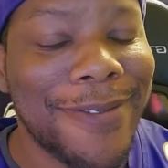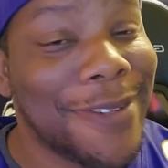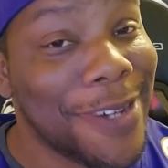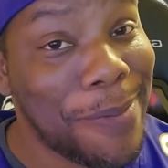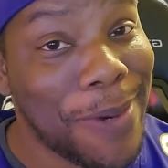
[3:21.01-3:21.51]

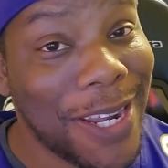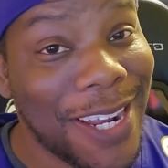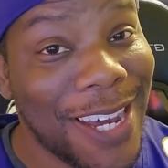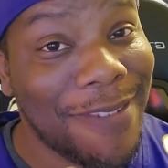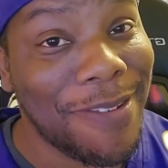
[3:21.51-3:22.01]
Come by
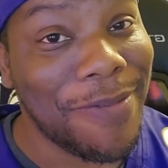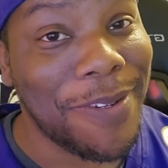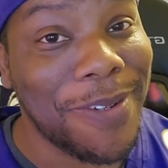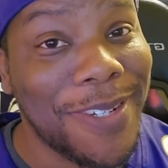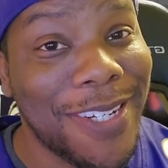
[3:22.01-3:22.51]
live if you
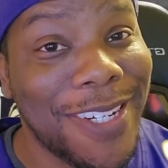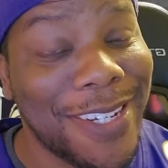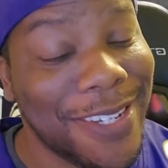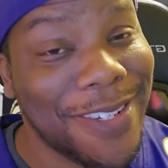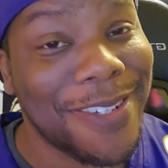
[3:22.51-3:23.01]

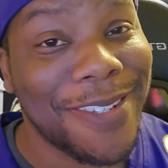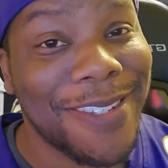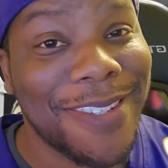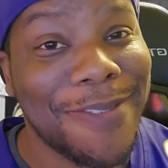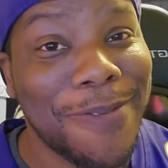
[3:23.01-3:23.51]

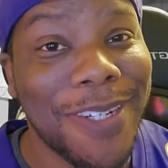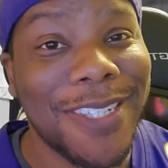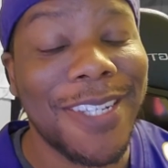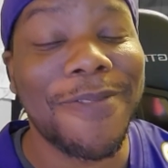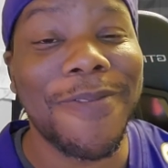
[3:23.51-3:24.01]
want to
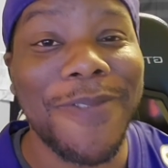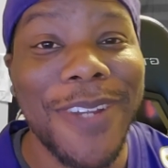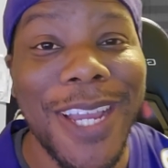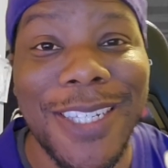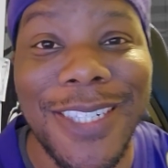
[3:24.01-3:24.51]
see the
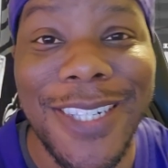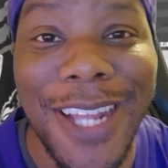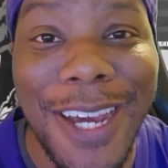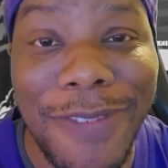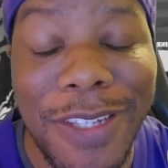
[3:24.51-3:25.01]
reactions
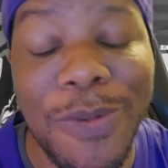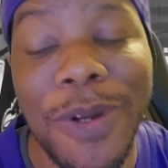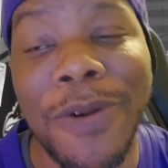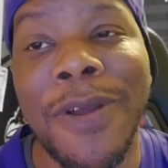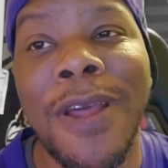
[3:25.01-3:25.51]
live as well.